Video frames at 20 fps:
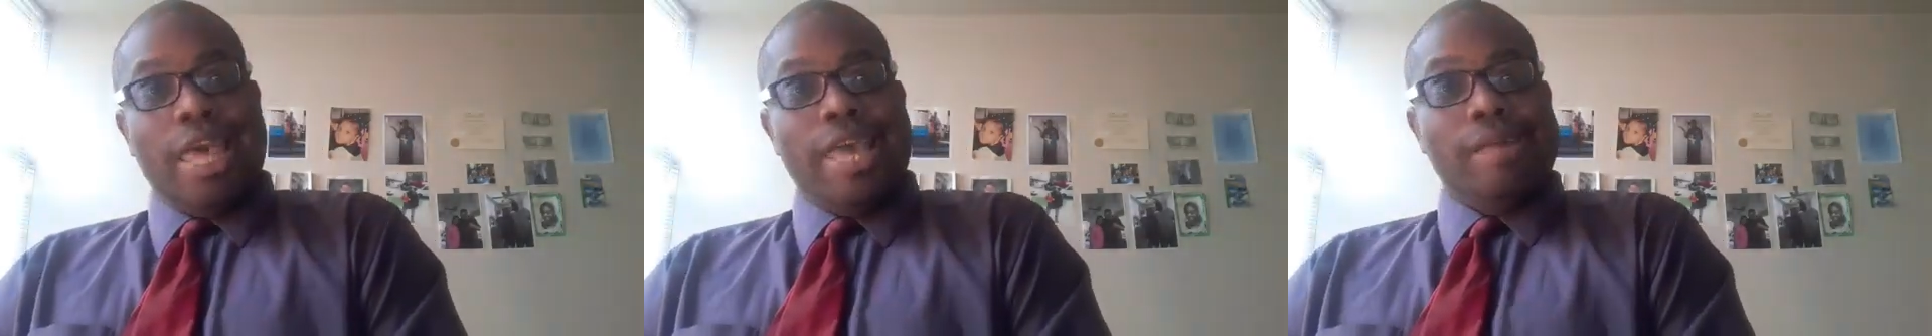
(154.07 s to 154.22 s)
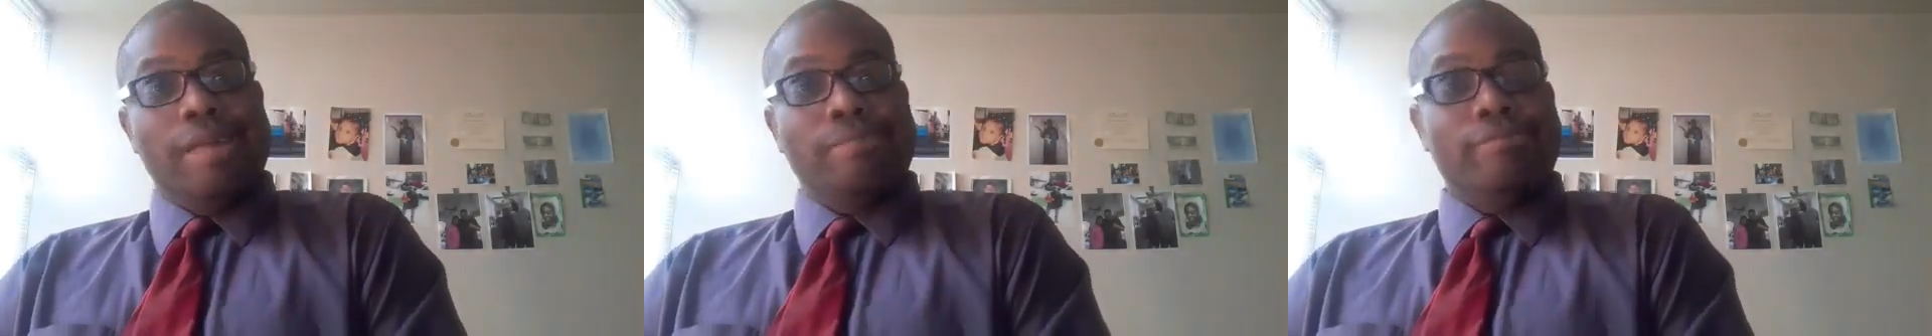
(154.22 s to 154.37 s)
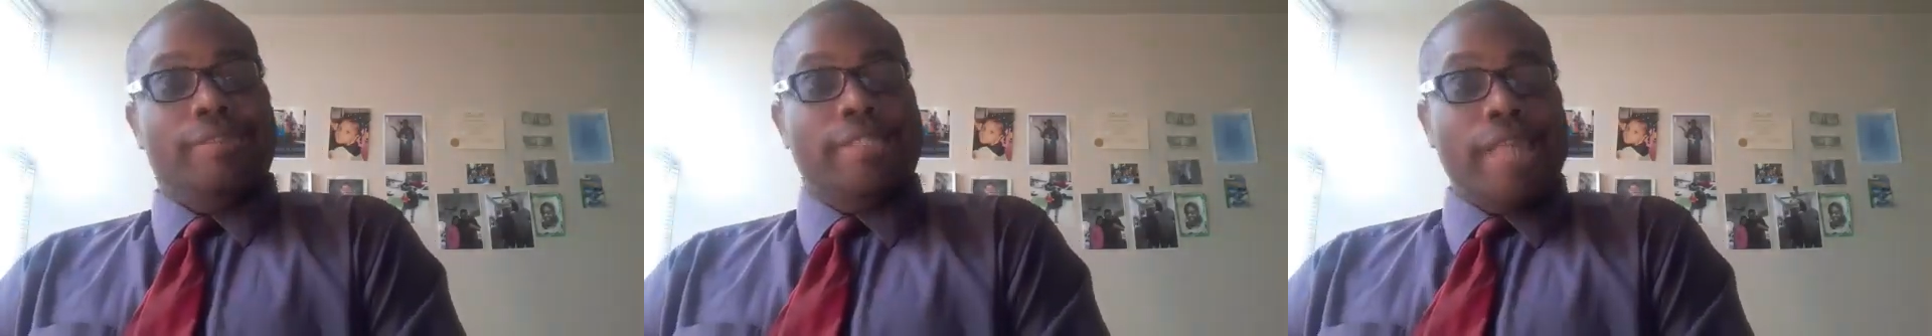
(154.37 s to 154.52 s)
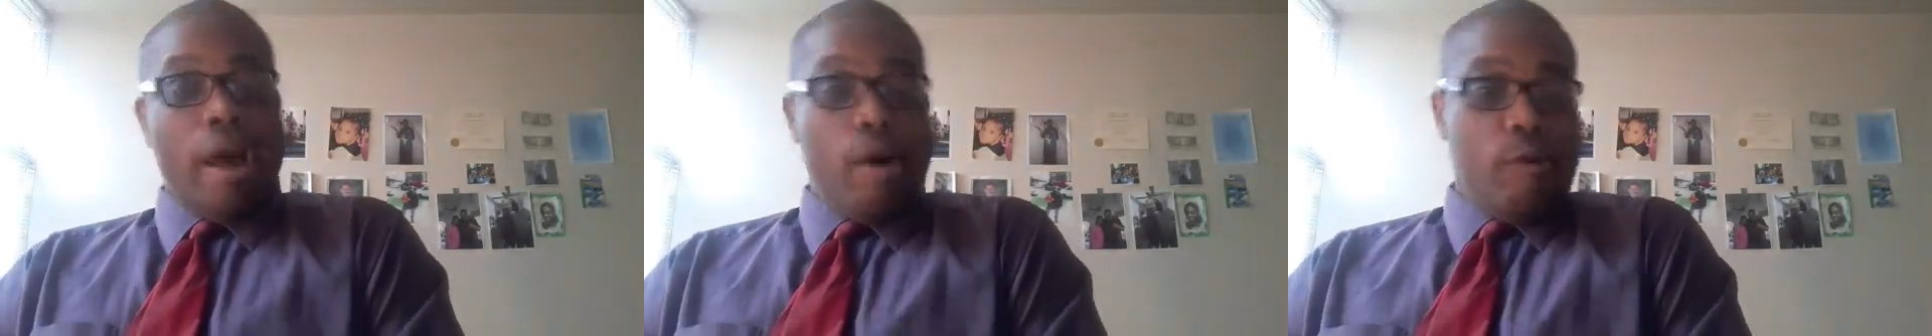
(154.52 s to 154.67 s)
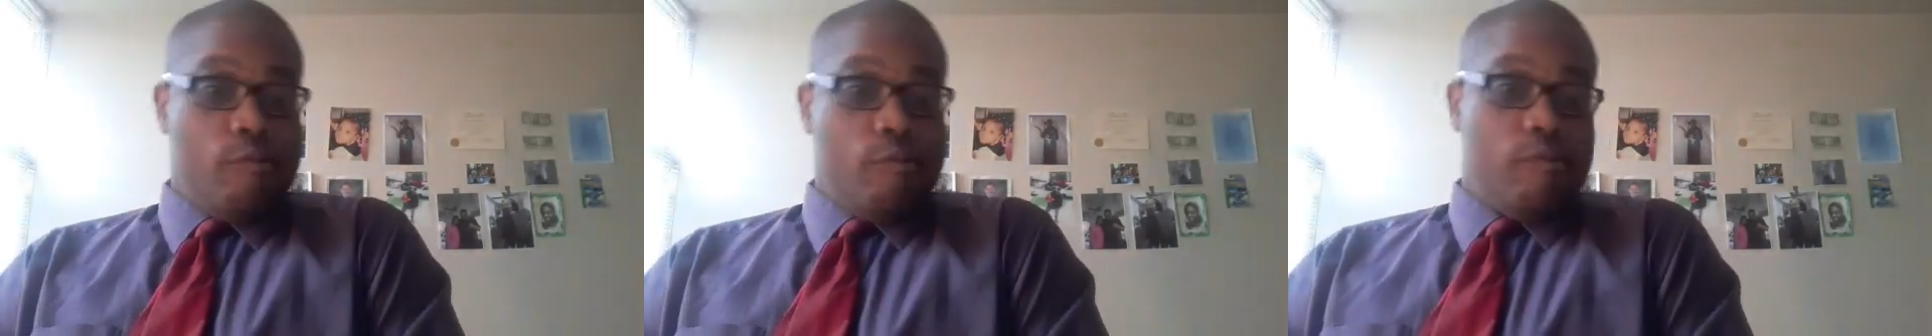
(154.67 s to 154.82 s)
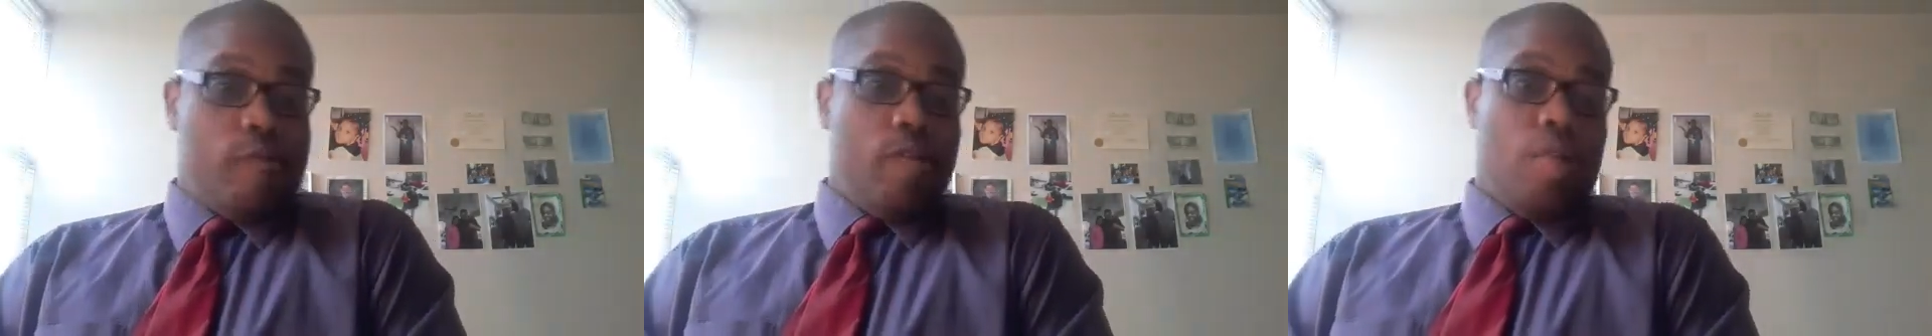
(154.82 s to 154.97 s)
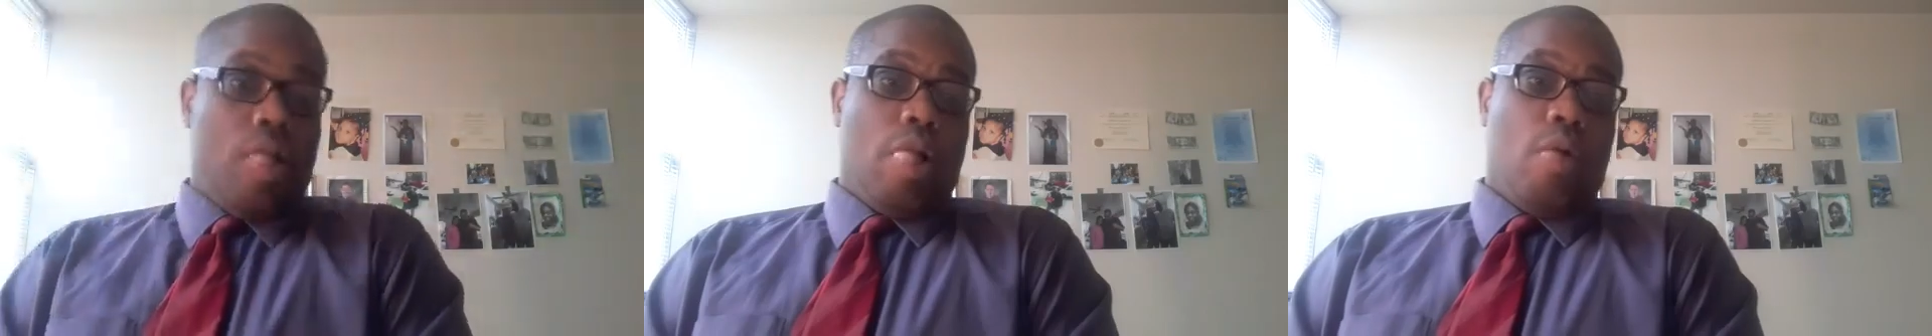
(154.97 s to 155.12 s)

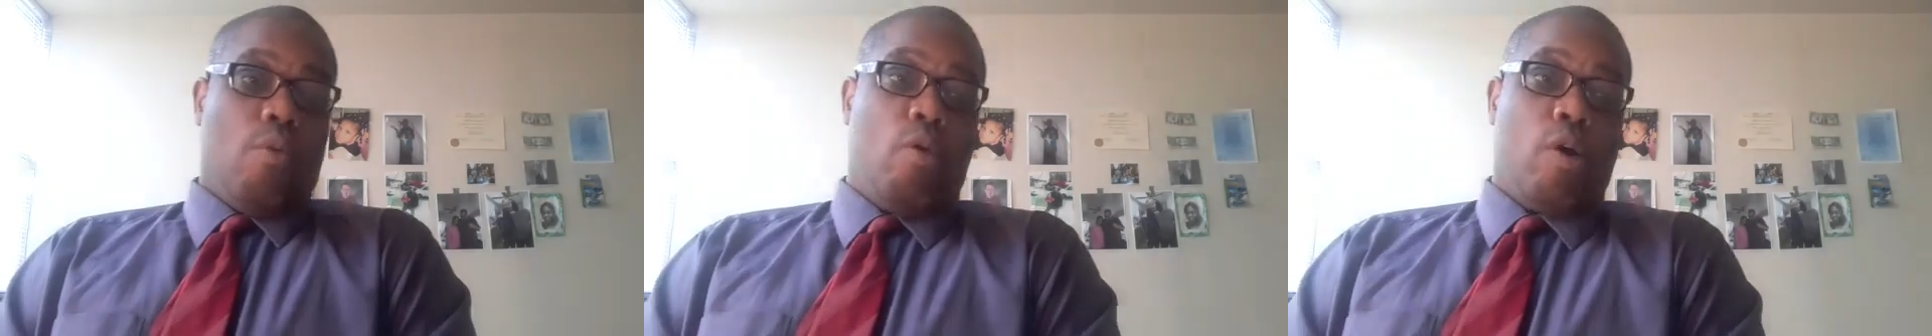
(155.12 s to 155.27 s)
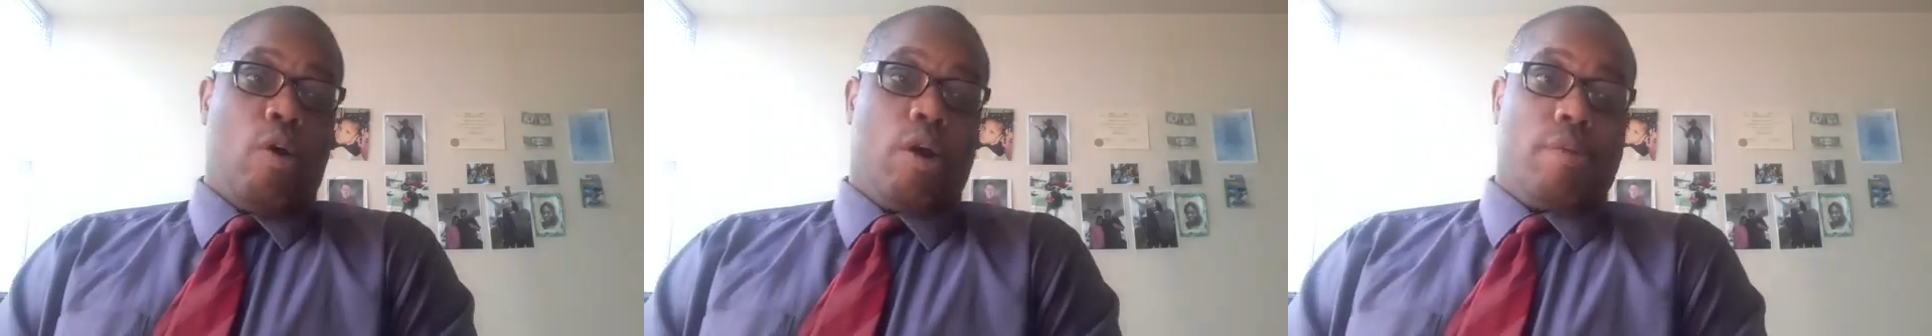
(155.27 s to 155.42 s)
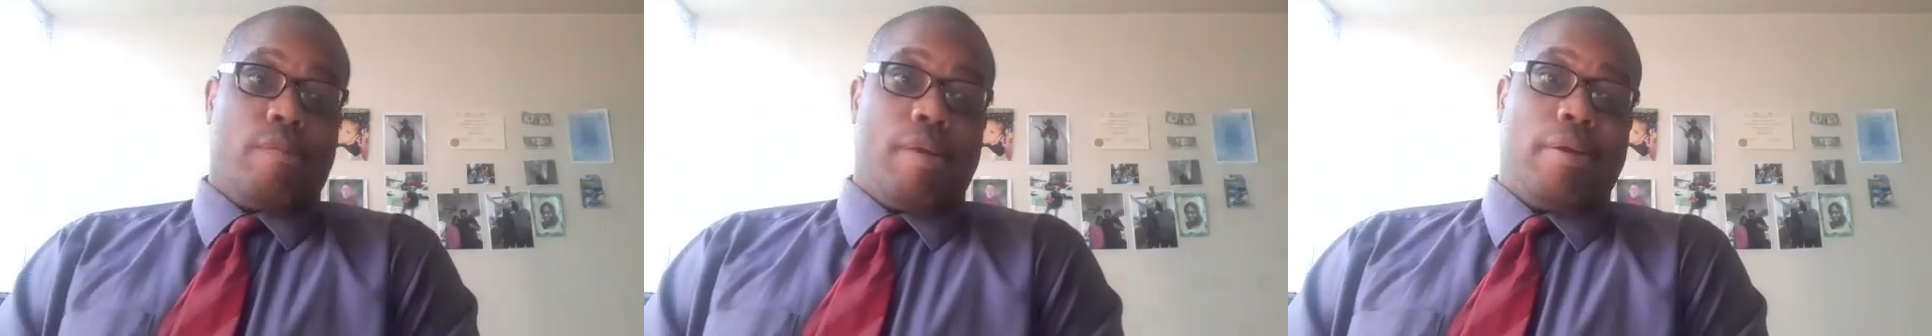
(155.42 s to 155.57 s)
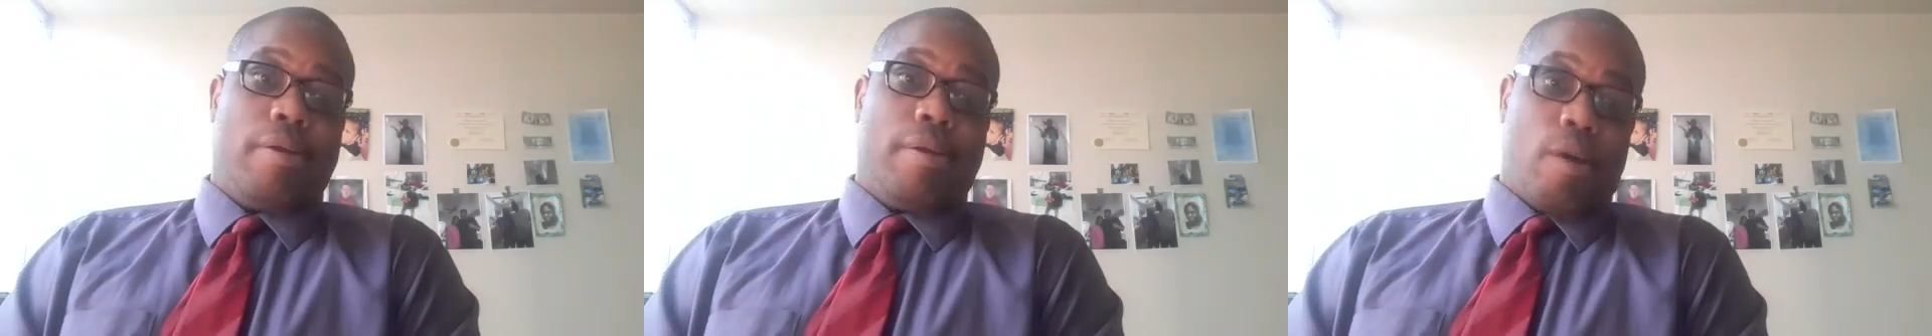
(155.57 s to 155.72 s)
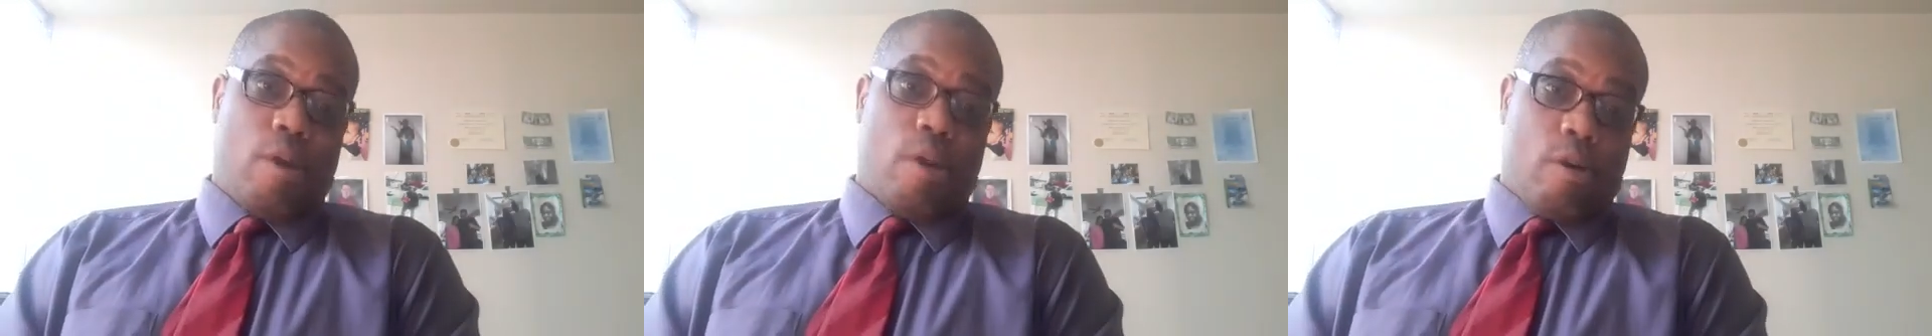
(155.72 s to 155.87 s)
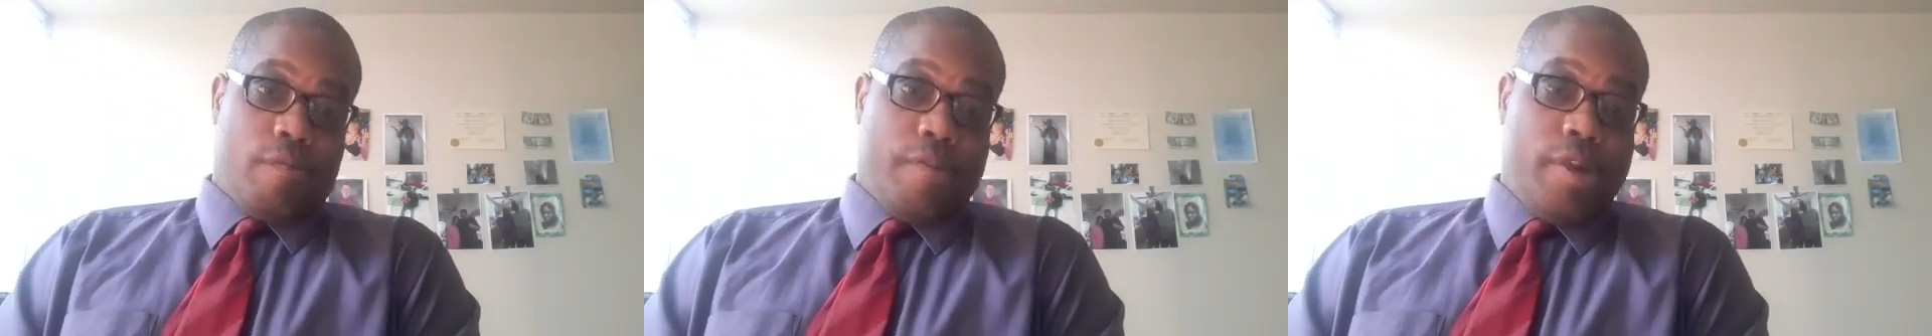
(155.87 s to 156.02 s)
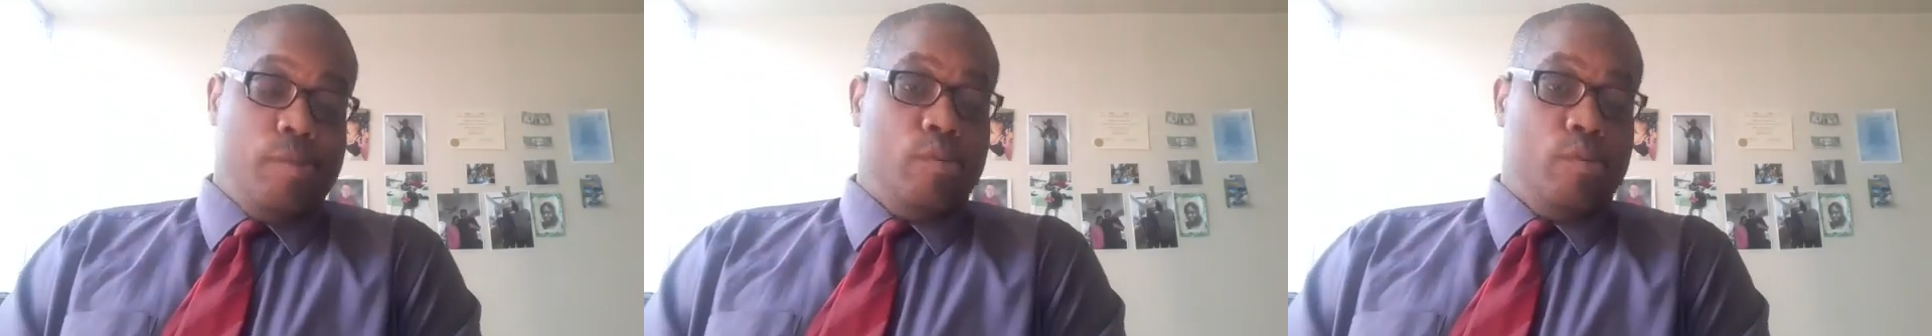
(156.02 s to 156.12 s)
himself walking around on earth.